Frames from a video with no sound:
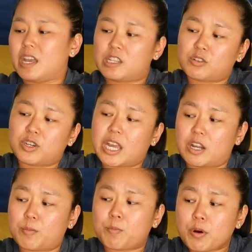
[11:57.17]
and learning
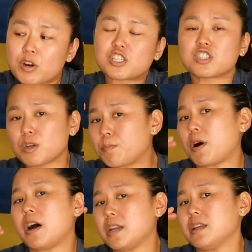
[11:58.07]
how to push the
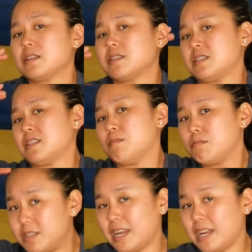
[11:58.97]
body and the system